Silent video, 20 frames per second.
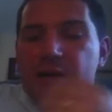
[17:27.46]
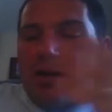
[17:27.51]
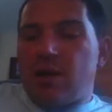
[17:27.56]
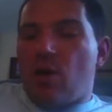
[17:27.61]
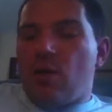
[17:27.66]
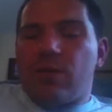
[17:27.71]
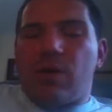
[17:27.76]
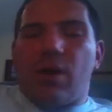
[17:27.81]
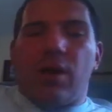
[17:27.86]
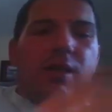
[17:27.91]

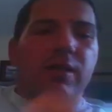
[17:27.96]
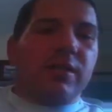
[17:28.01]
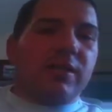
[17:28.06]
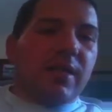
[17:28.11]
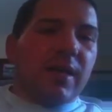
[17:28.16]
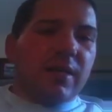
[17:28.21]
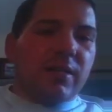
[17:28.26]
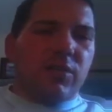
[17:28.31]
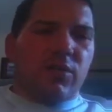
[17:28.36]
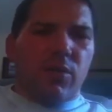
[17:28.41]
Overall, it
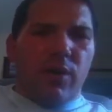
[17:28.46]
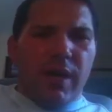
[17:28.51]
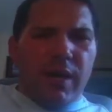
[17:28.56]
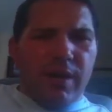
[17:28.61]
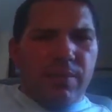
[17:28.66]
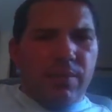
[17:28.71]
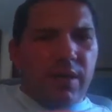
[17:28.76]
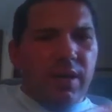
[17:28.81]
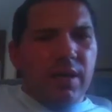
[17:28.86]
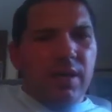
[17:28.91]
just has
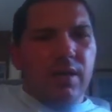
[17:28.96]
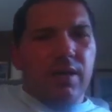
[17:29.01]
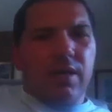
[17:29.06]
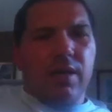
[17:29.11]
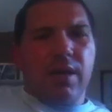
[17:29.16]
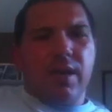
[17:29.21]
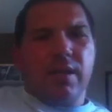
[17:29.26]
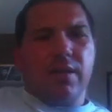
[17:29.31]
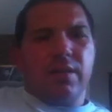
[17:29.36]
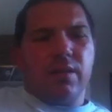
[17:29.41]
great meaning. It
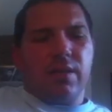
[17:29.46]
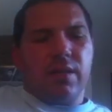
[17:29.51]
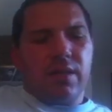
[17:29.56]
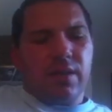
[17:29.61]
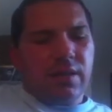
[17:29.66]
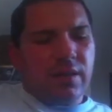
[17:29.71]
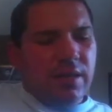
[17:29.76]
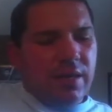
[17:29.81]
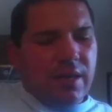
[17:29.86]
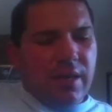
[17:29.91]

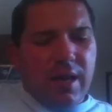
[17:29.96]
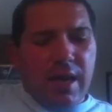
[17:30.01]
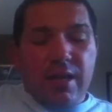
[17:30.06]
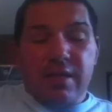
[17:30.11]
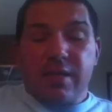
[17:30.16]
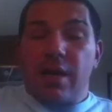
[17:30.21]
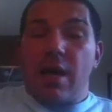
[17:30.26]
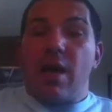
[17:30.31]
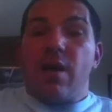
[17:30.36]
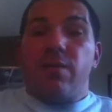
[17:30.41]

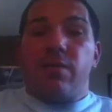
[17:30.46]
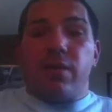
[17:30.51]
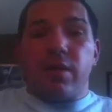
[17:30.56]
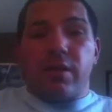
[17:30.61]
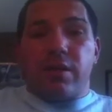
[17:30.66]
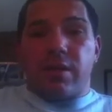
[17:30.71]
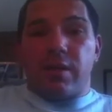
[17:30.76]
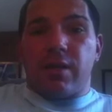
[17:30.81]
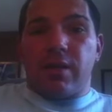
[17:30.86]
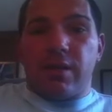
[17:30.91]
has
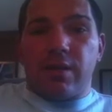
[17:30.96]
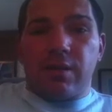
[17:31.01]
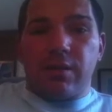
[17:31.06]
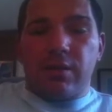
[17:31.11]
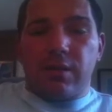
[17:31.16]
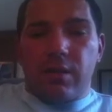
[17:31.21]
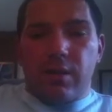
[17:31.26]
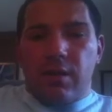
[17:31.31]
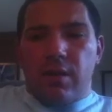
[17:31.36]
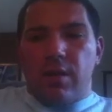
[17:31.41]
everything.
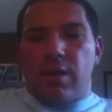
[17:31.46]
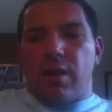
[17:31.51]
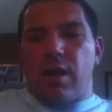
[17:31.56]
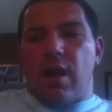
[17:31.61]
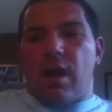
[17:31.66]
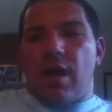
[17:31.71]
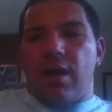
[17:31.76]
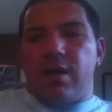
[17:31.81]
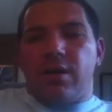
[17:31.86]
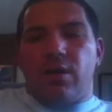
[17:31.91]

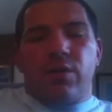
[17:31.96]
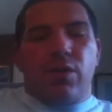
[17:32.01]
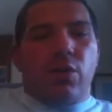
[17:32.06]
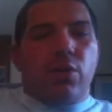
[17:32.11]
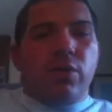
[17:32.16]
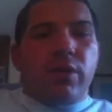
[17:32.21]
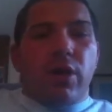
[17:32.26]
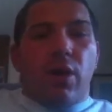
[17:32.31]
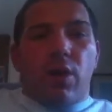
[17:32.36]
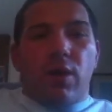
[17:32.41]
I don't know
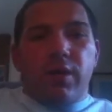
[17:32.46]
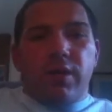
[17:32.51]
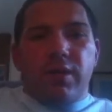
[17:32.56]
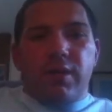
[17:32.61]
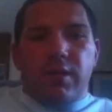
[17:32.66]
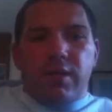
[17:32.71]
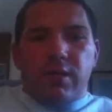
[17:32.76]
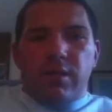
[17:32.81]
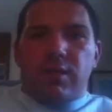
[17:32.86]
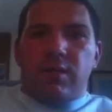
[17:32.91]
who the
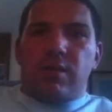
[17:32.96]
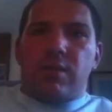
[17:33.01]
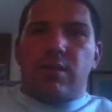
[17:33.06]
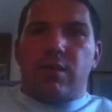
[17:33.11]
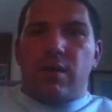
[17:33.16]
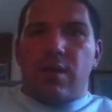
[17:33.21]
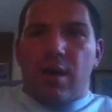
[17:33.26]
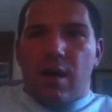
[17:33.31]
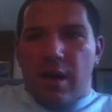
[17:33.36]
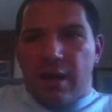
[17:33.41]
artist
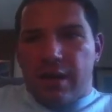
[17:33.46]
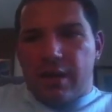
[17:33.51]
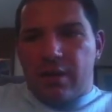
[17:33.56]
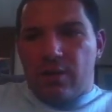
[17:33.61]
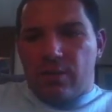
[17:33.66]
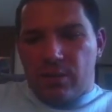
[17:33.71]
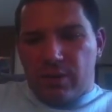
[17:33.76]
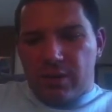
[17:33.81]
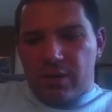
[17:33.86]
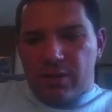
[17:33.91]
is. I can
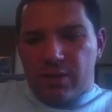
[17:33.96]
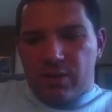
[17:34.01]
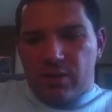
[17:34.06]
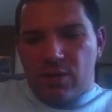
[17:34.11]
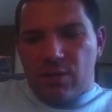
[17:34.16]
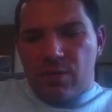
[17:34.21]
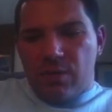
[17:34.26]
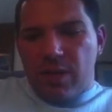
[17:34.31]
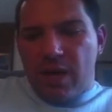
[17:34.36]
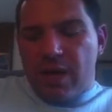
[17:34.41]
only
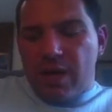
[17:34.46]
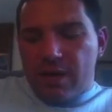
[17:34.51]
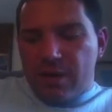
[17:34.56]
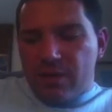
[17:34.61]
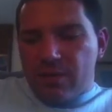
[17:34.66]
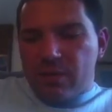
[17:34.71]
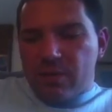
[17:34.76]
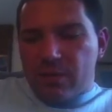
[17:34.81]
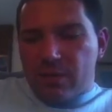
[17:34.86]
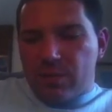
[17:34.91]
assume that
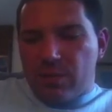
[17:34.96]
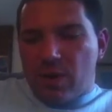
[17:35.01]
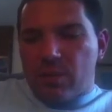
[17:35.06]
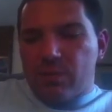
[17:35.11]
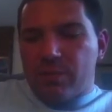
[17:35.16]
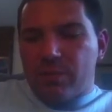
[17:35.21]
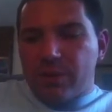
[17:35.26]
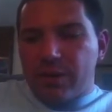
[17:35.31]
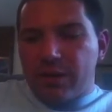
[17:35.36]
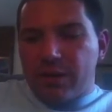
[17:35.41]
it was
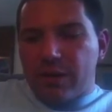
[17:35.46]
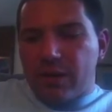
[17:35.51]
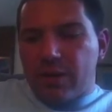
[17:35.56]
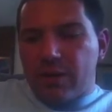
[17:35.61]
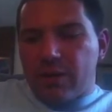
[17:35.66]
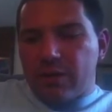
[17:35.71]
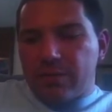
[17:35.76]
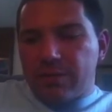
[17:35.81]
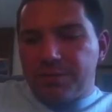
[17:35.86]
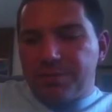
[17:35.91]
probably
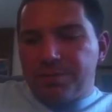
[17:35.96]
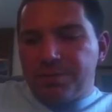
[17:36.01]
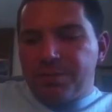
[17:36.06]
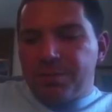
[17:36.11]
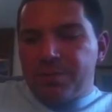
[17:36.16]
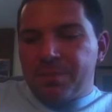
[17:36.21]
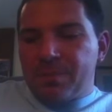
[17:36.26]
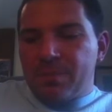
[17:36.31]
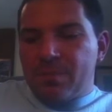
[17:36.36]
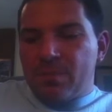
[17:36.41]

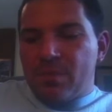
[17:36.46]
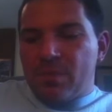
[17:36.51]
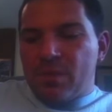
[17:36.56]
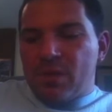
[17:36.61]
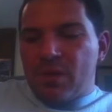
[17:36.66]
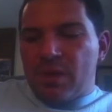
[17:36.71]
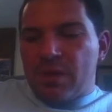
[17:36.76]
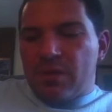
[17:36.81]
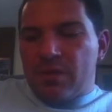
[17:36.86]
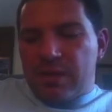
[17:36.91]

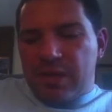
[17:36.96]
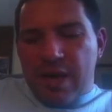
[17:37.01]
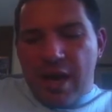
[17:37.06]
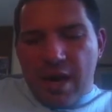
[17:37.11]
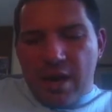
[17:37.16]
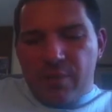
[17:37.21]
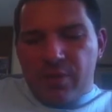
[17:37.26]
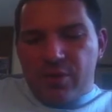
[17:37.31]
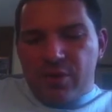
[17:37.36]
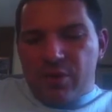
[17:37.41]
it was an
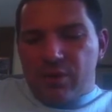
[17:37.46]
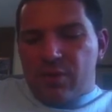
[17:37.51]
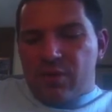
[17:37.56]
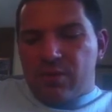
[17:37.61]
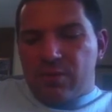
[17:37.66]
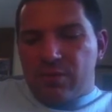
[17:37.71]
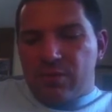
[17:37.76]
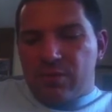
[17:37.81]
amateur,